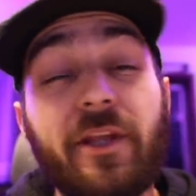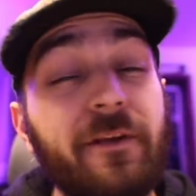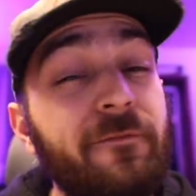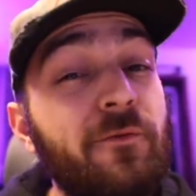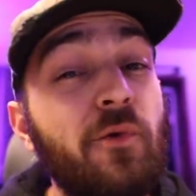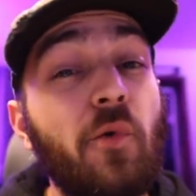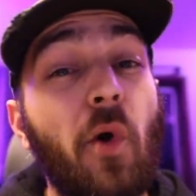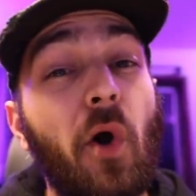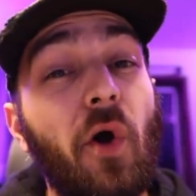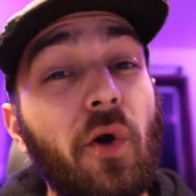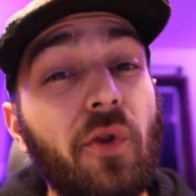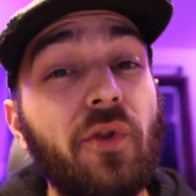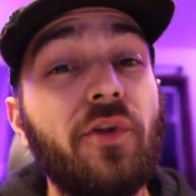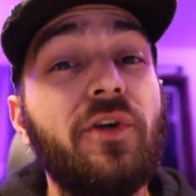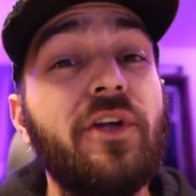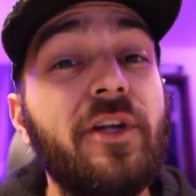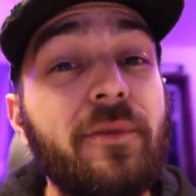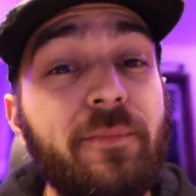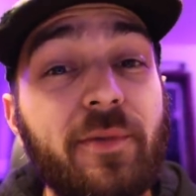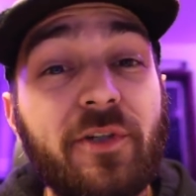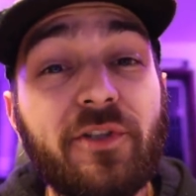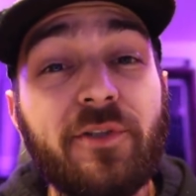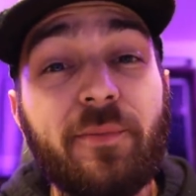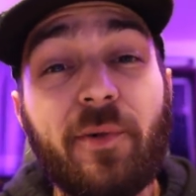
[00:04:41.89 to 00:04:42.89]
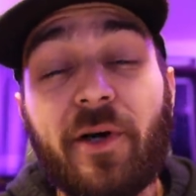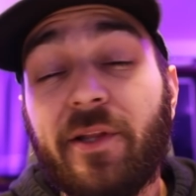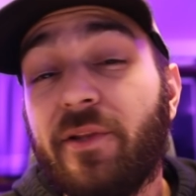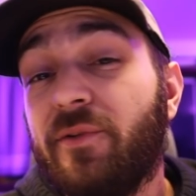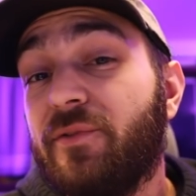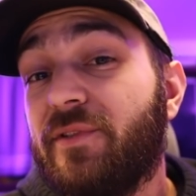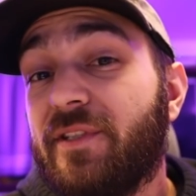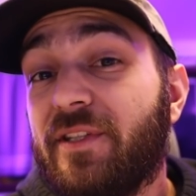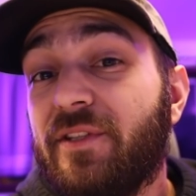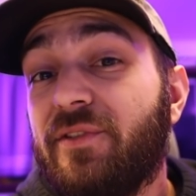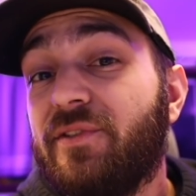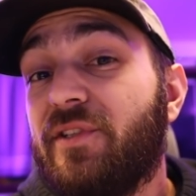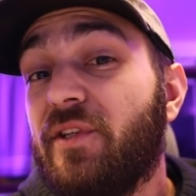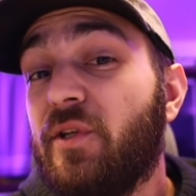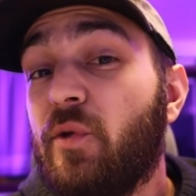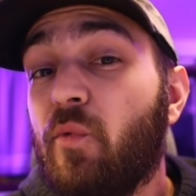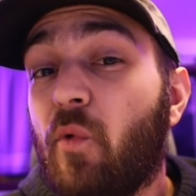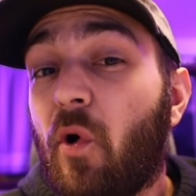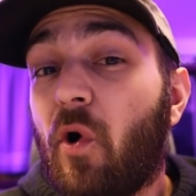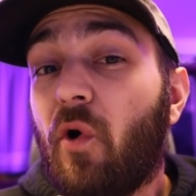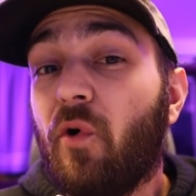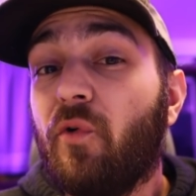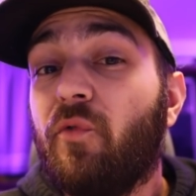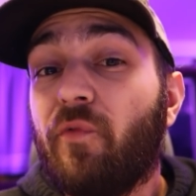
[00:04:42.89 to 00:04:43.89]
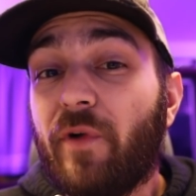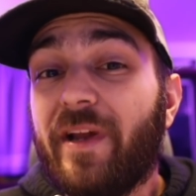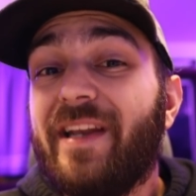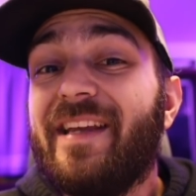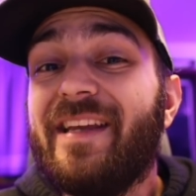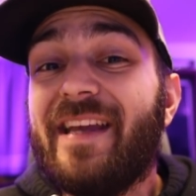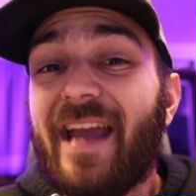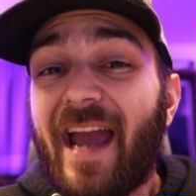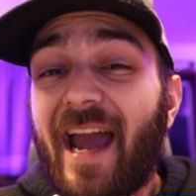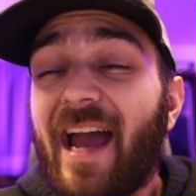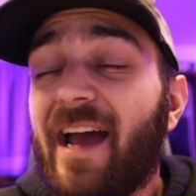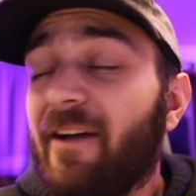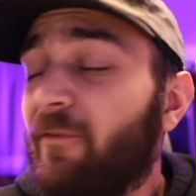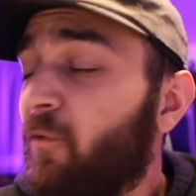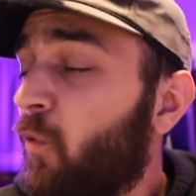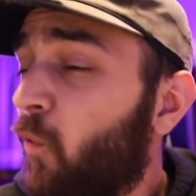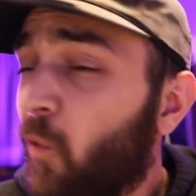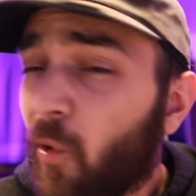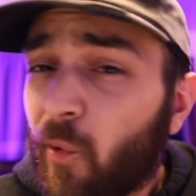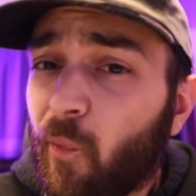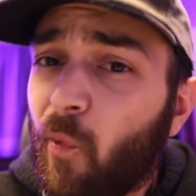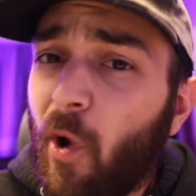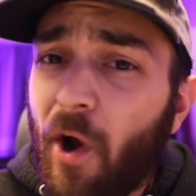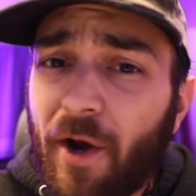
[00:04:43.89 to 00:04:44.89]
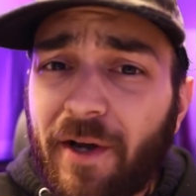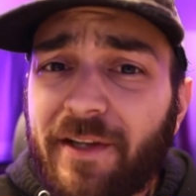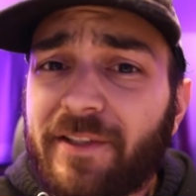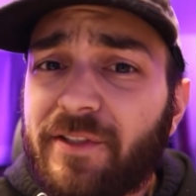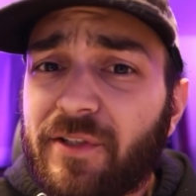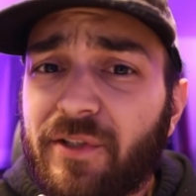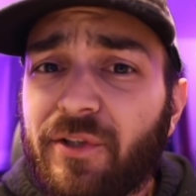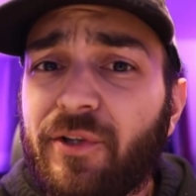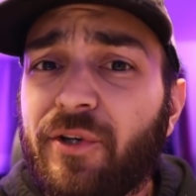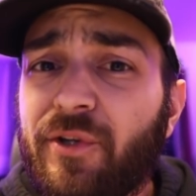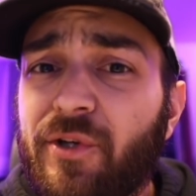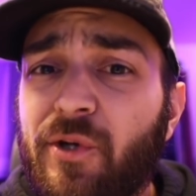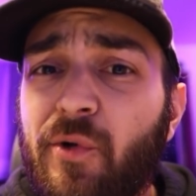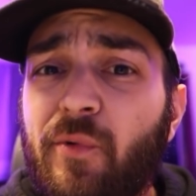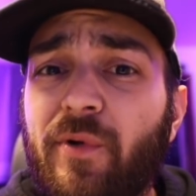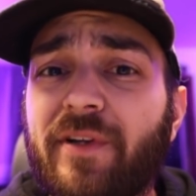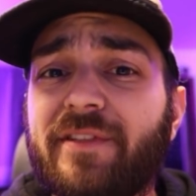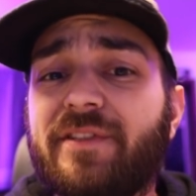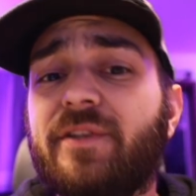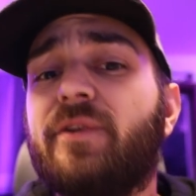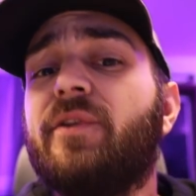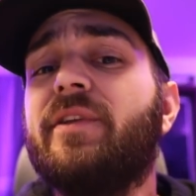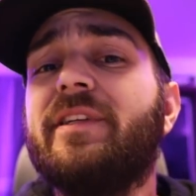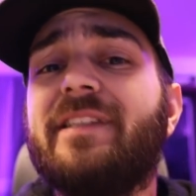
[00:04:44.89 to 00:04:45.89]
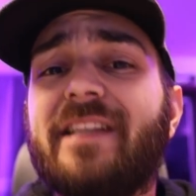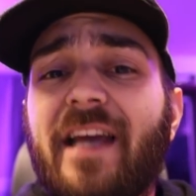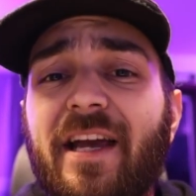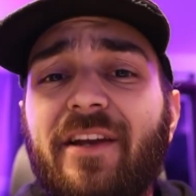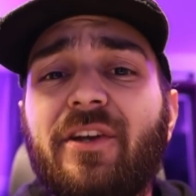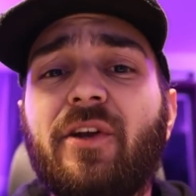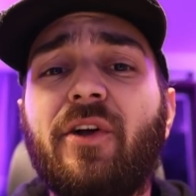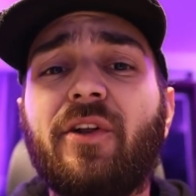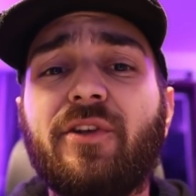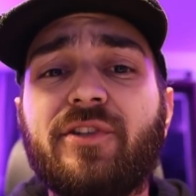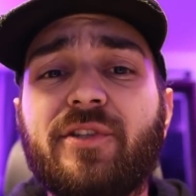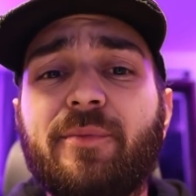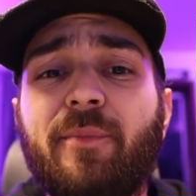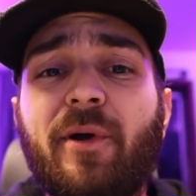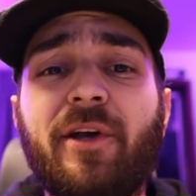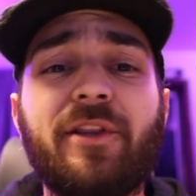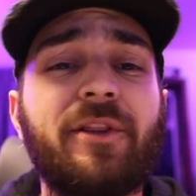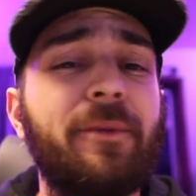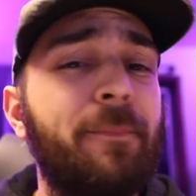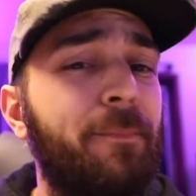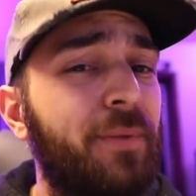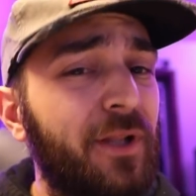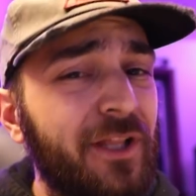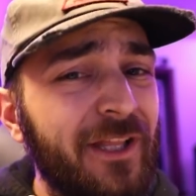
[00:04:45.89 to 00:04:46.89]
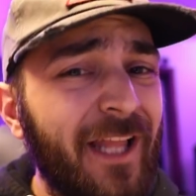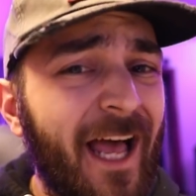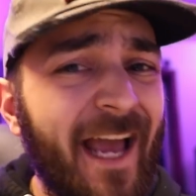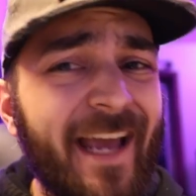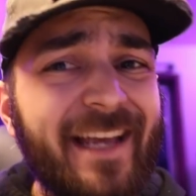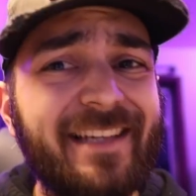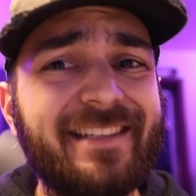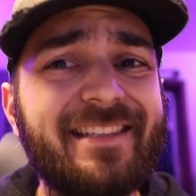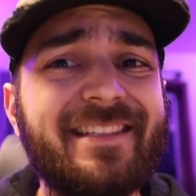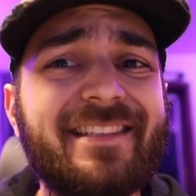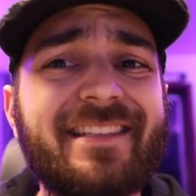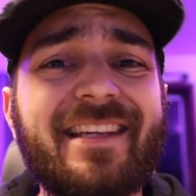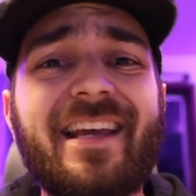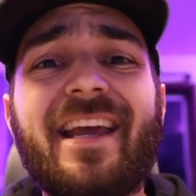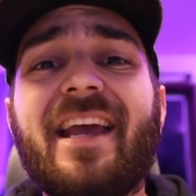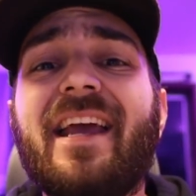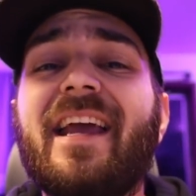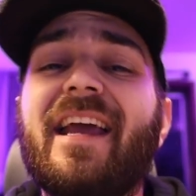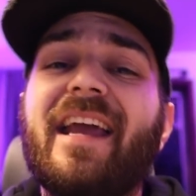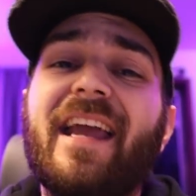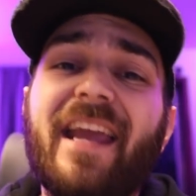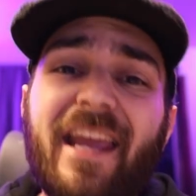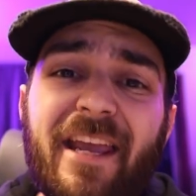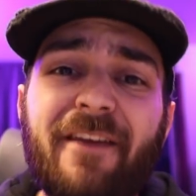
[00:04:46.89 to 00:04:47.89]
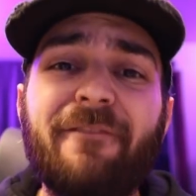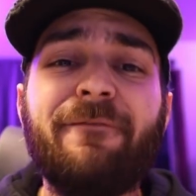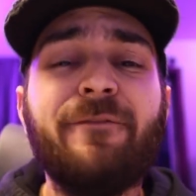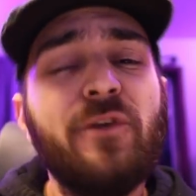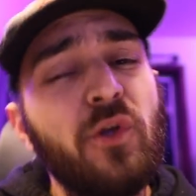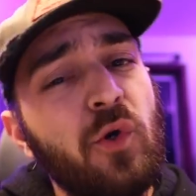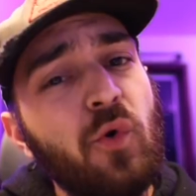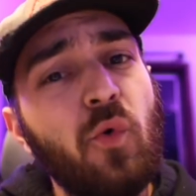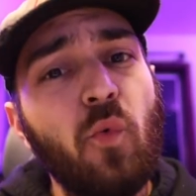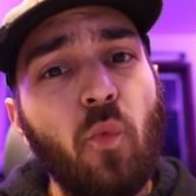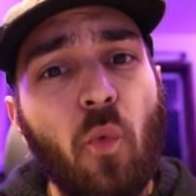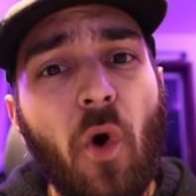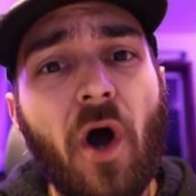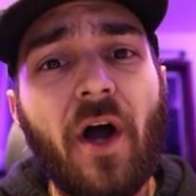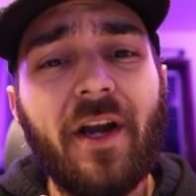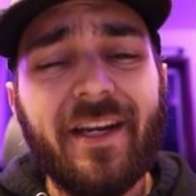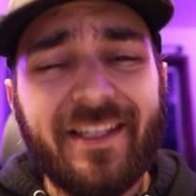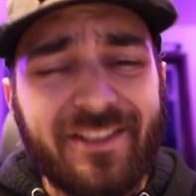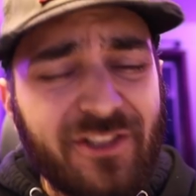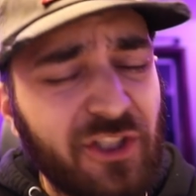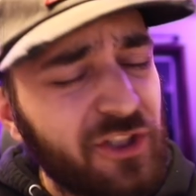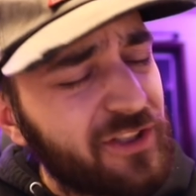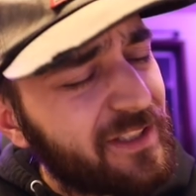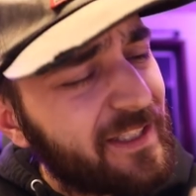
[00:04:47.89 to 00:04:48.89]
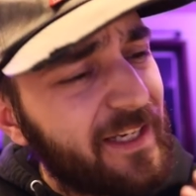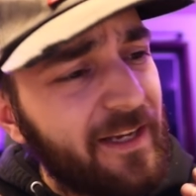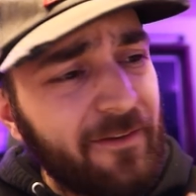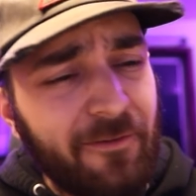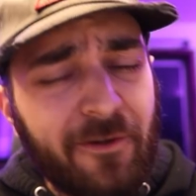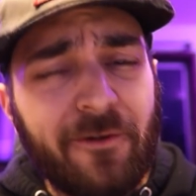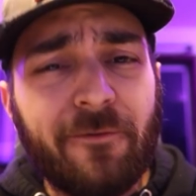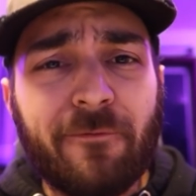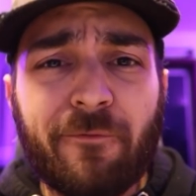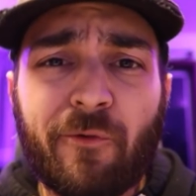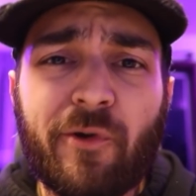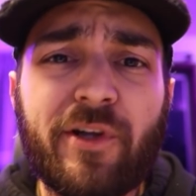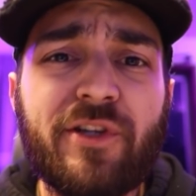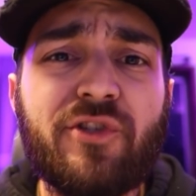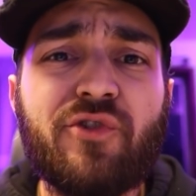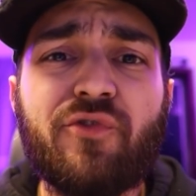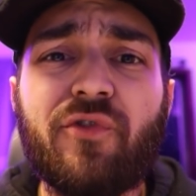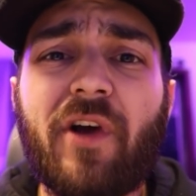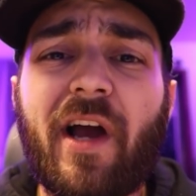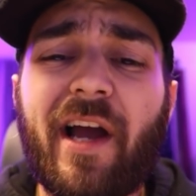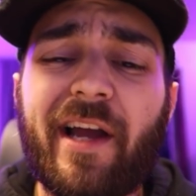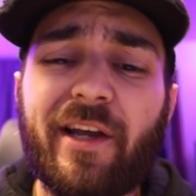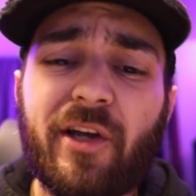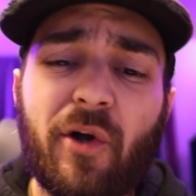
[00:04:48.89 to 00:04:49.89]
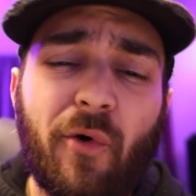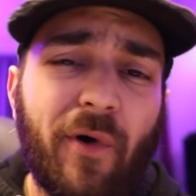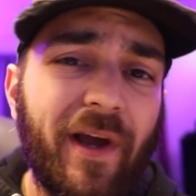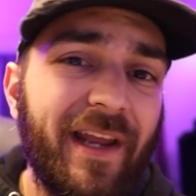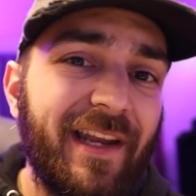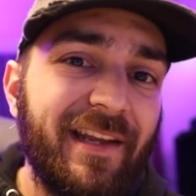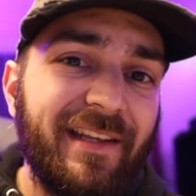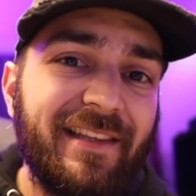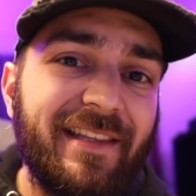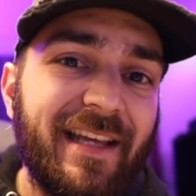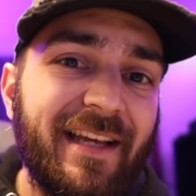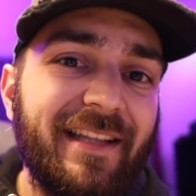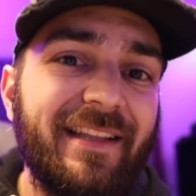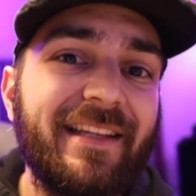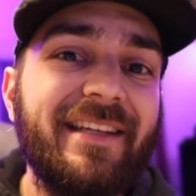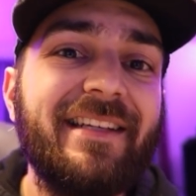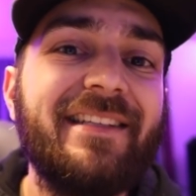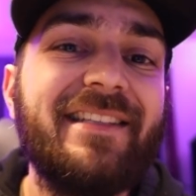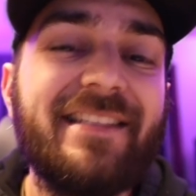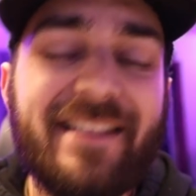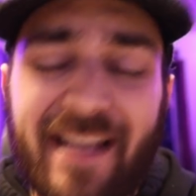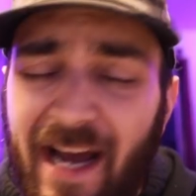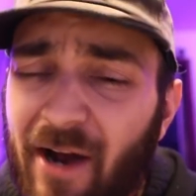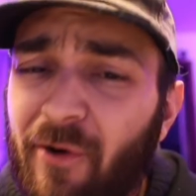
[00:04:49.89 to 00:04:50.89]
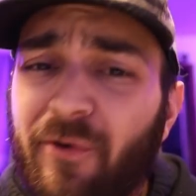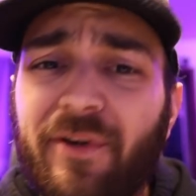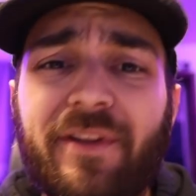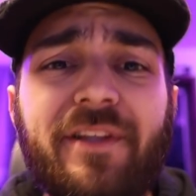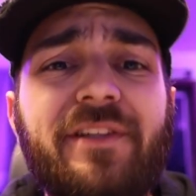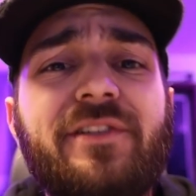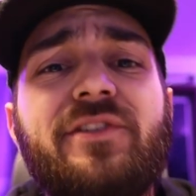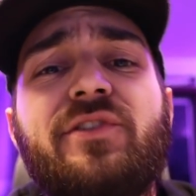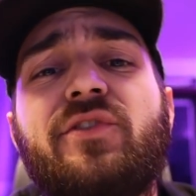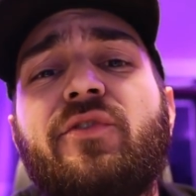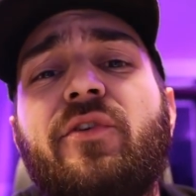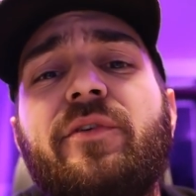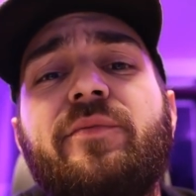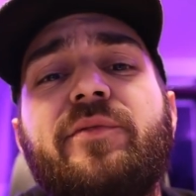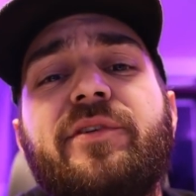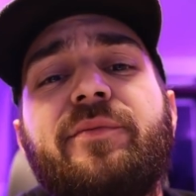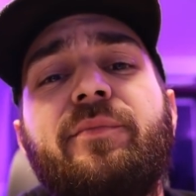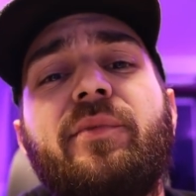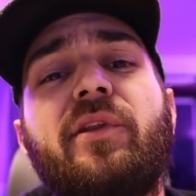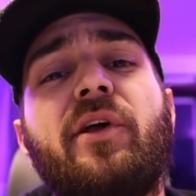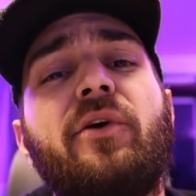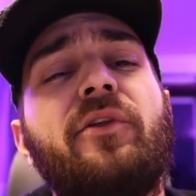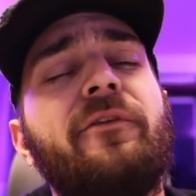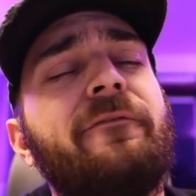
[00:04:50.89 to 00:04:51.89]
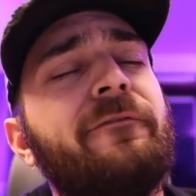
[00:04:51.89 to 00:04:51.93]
If you are looking to build upon those skills that you already have or wanting to learn new ones at only $10 a month, plus if you want to just give it a free try, go ahead, hit that link down in the description below.